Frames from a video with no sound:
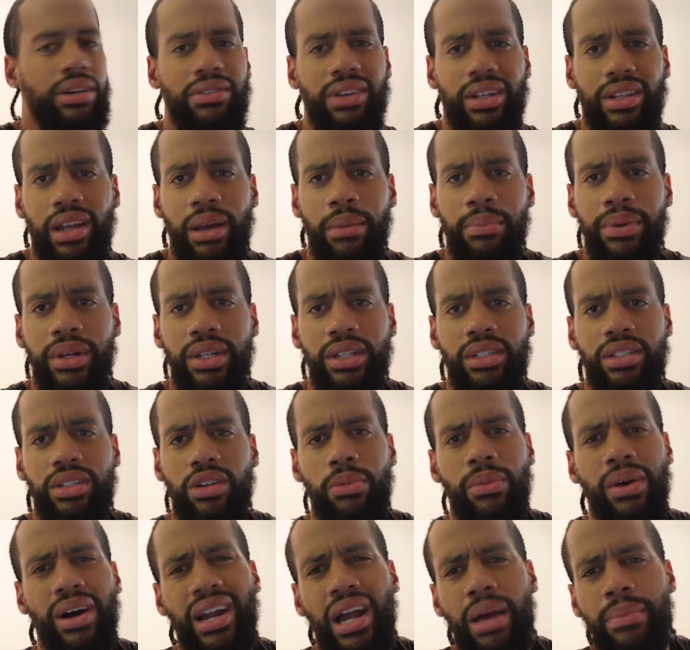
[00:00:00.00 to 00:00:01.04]
I got that pictures. Don't
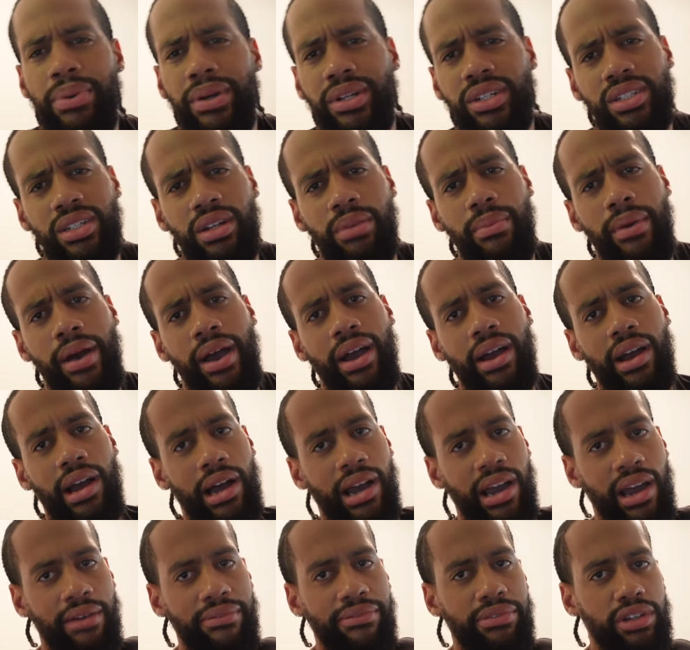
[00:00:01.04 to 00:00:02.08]
mind that pitch in the back. I
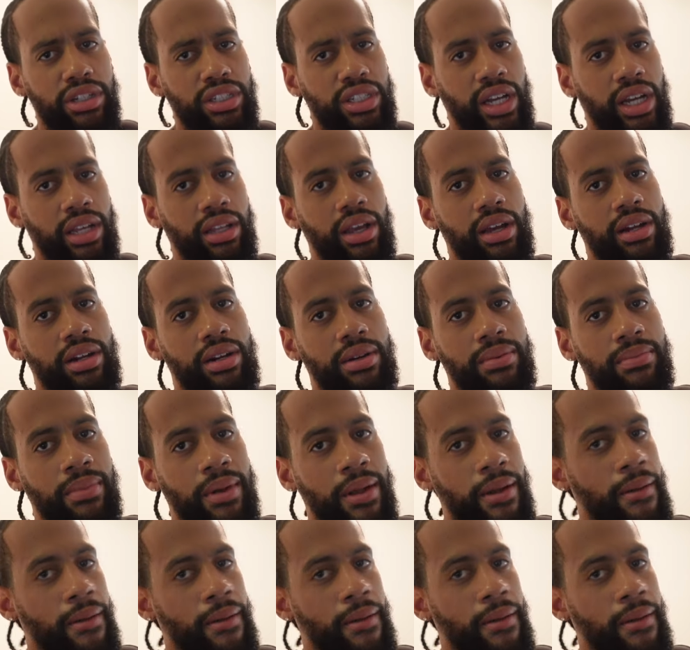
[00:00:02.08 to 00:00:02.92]
got finished hanging it up.